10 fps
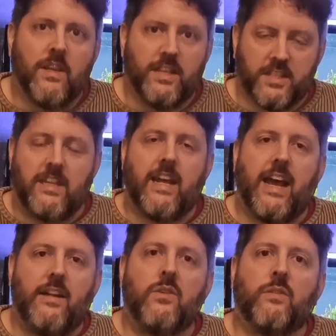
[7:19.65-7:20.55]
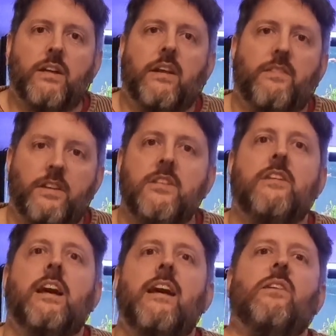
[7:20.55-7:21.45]
He's going to handle that. I think he's
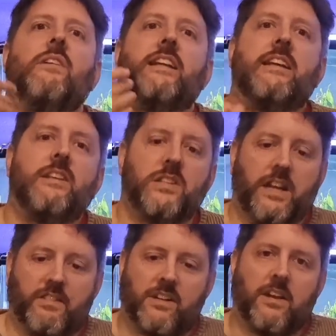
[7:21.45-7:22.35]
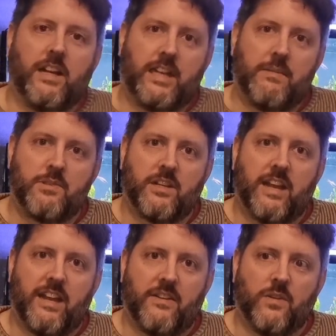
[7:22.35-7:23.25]
going to handle it easier than Cunningham is going
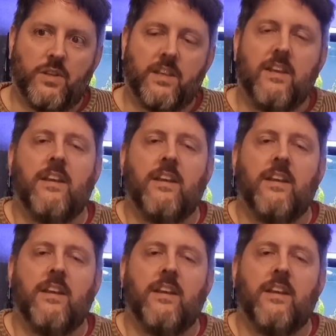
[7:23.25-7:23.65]
to handle it.